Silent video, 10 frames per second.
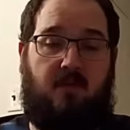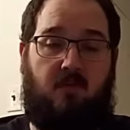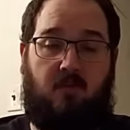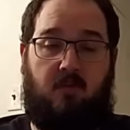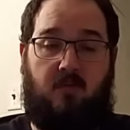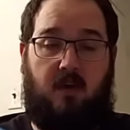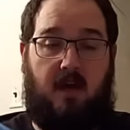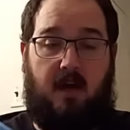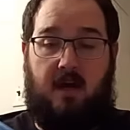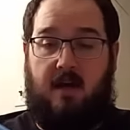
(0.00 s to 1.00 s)
cool.
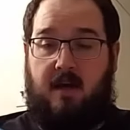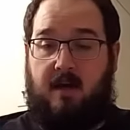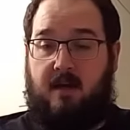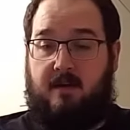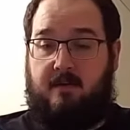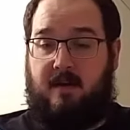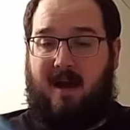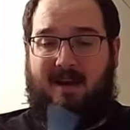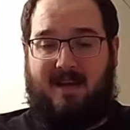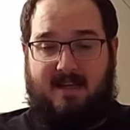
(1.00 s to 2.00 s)
I
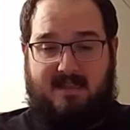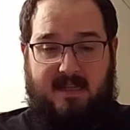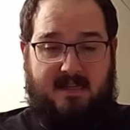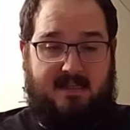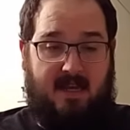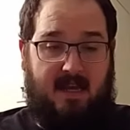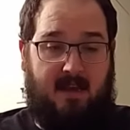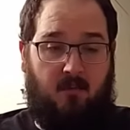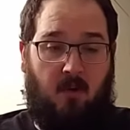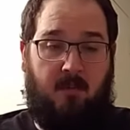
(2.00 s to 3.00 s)
guess it is
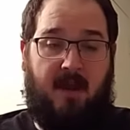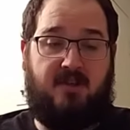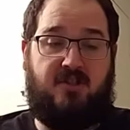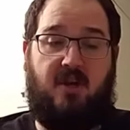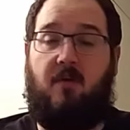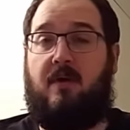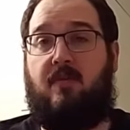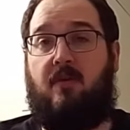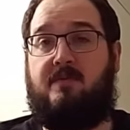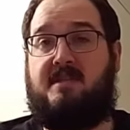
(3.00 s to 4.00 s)
a one-man show. I
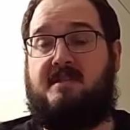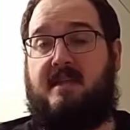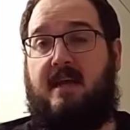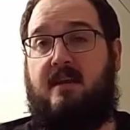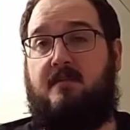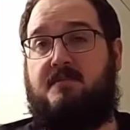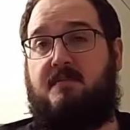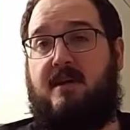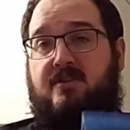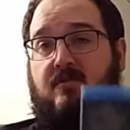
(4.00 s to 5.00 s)
thought it was a stand-up
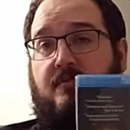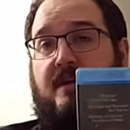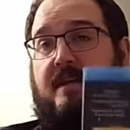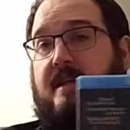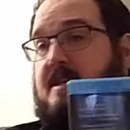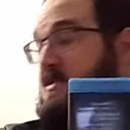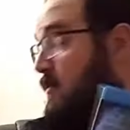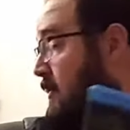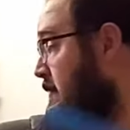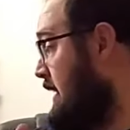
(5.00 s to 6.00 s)
special, but it is a
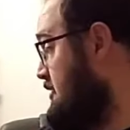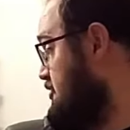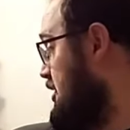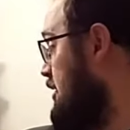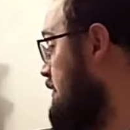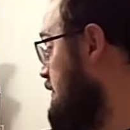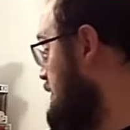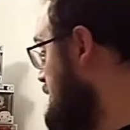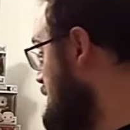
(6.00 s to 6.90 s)
one-man show.